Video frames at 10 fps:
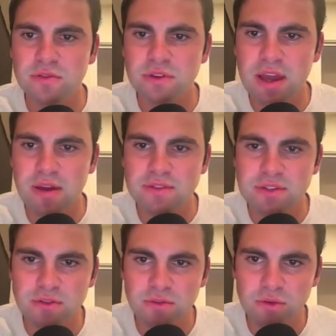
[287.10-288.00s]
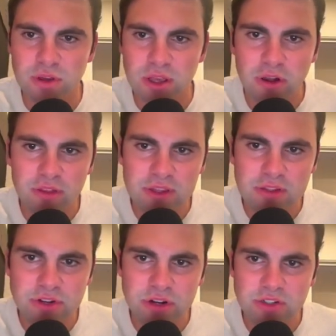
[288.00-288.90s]
how to all the
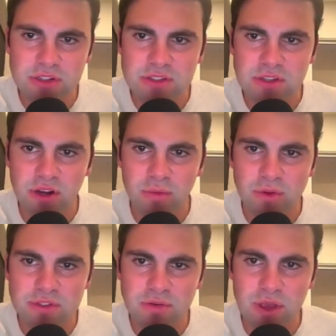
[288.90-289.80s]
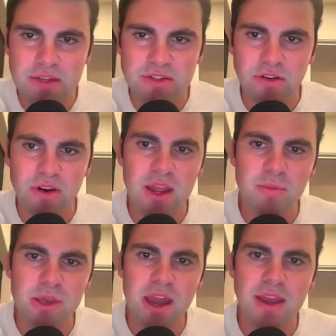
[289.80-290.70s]
instructions. You're going to want to enter your
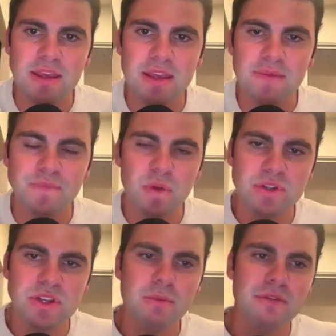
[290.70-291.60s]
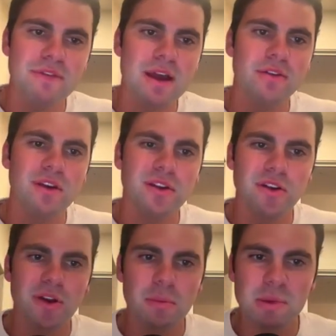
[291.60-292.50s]
API key, which can be found under
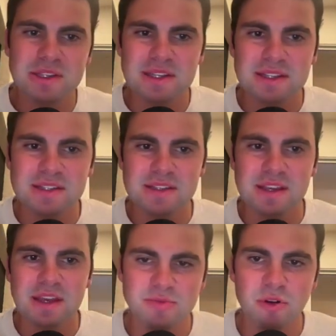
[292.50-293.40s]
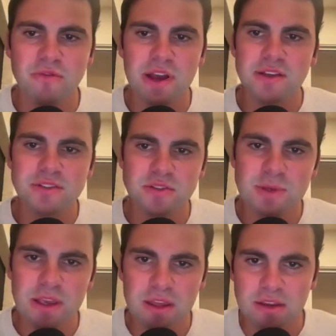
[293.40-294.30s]
your business profile,
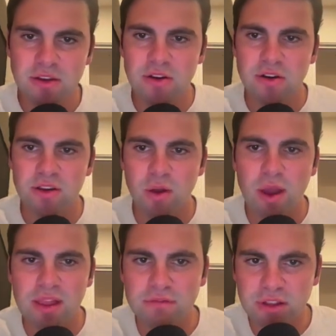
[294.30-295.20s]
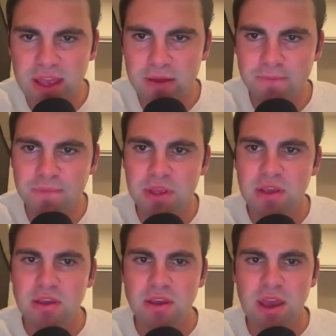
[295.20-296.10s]
in your Go High Level account.
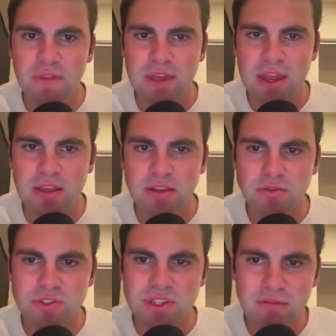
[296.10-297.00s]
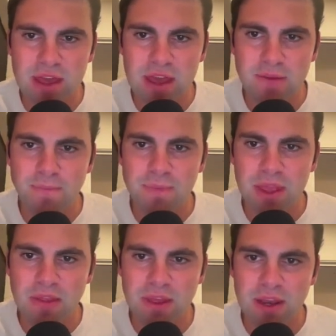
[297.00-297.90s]
And then you save that
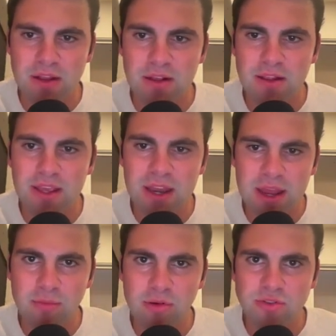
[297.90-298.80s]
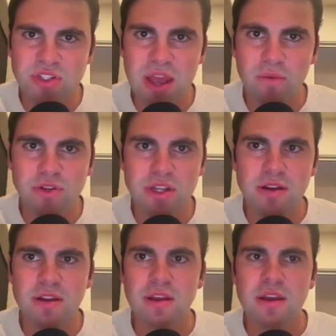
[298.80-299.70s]
and then click enable chat widget.
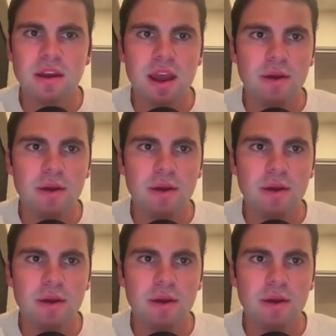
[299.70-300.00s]
I